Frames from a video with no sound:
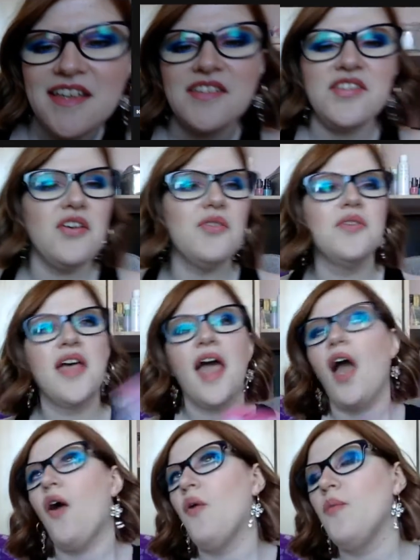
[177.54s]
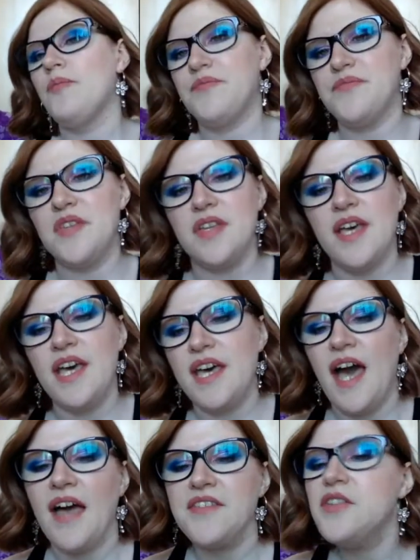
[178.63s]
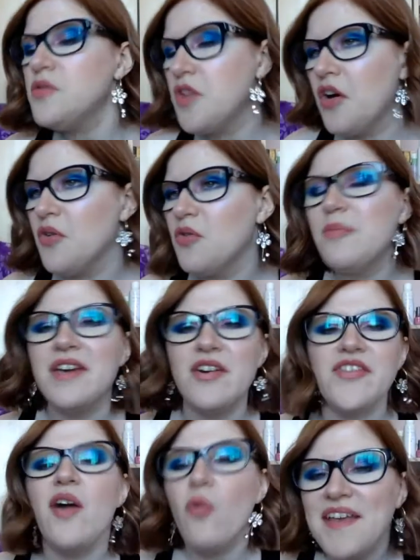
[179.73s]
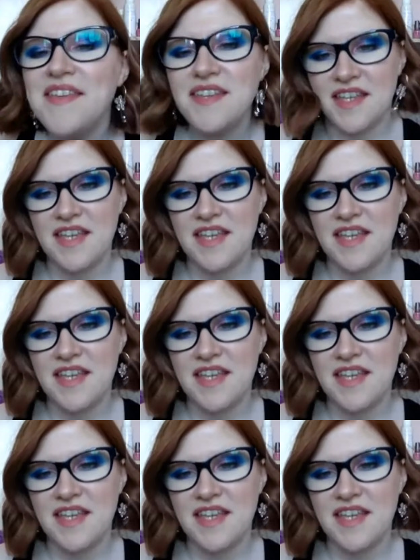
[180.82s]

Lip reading: So, as you know, because I wasn't